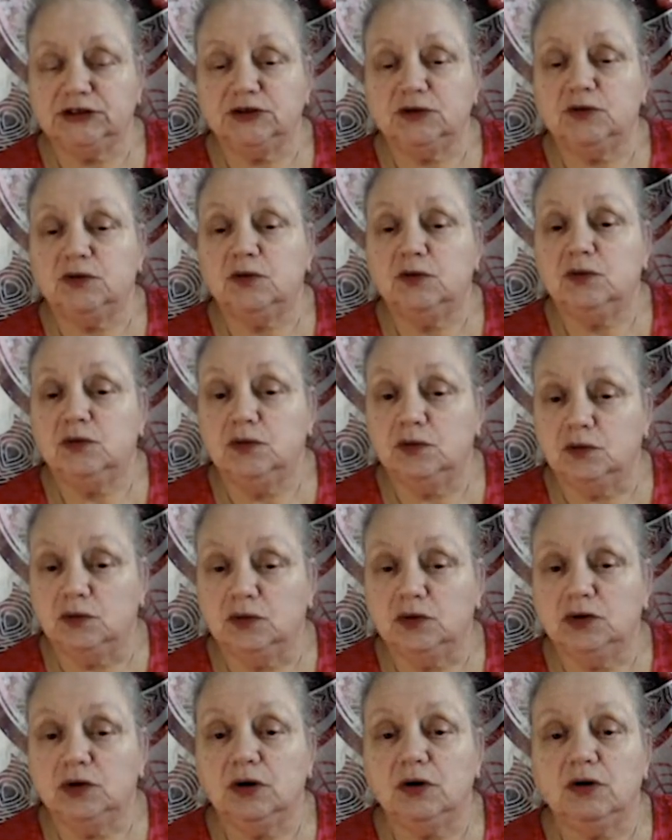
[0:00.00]
or
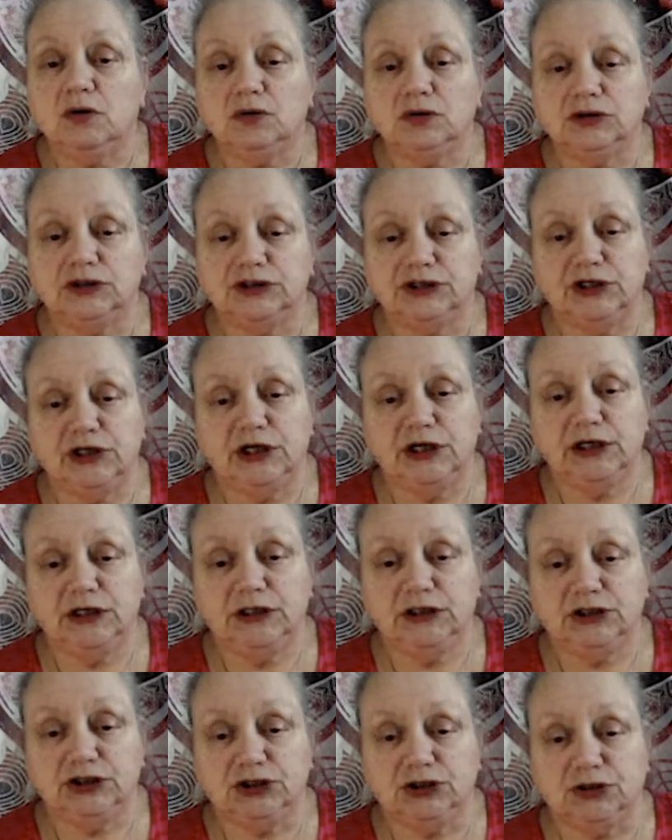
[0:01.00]

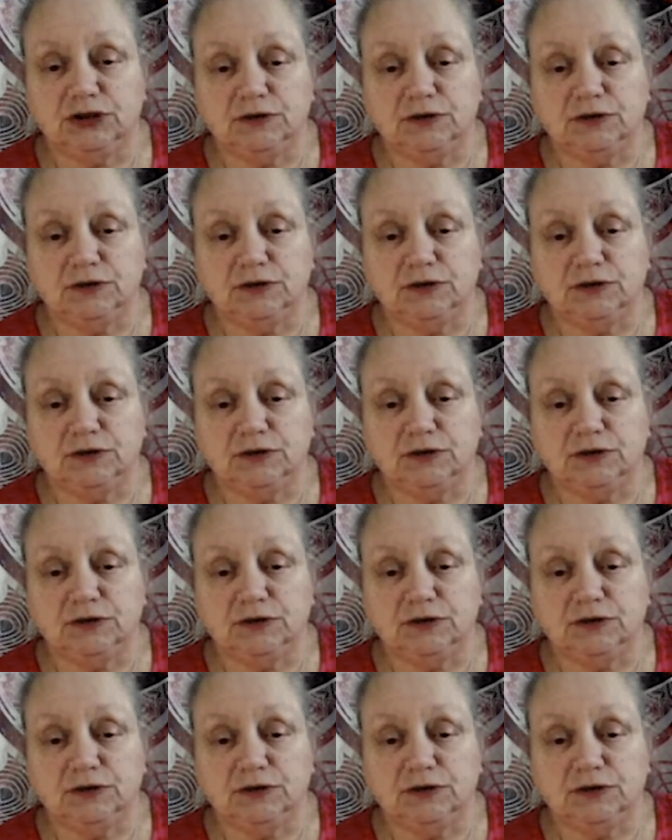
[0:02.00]
consolation.